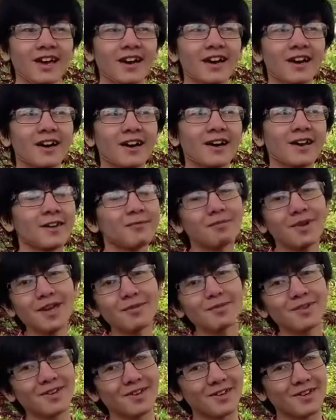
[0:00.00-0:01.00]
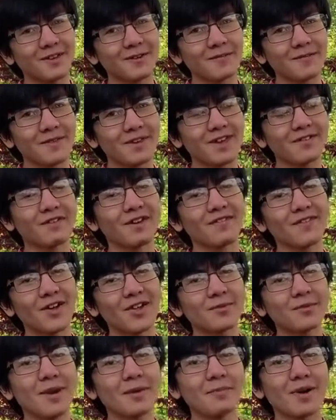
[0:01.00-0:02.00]
And maybe if I
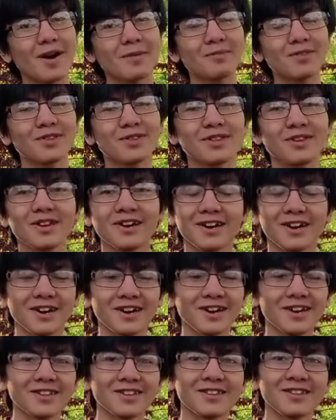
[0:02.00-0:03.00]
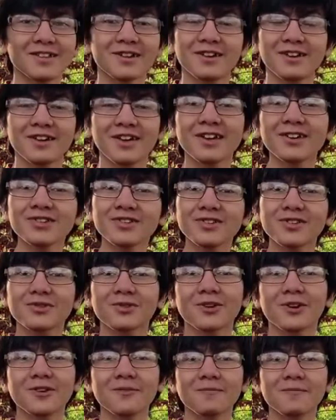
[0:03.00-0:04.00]
follow my mom to the Asian
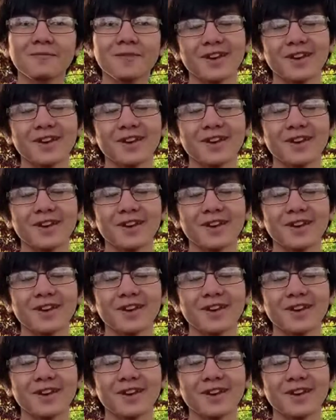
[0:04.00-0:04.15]
store,